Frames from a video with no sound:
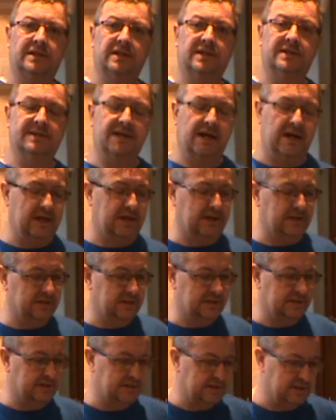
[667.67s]

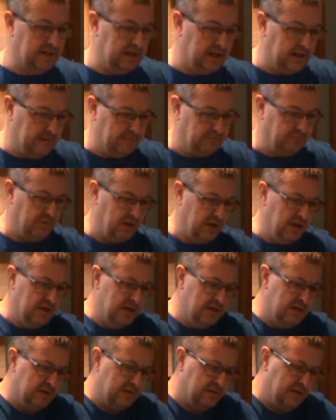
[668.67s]
designs,
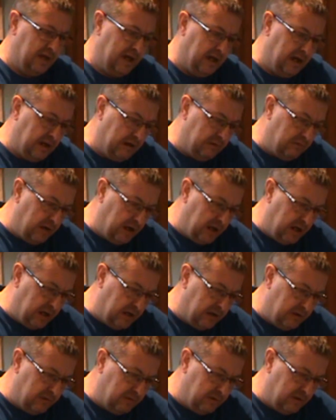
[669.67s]

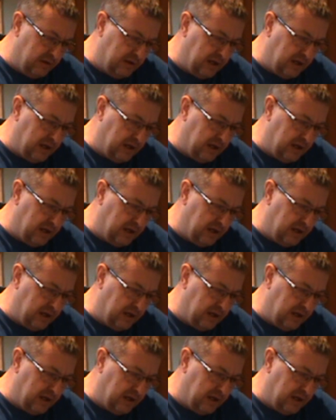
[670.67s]
they're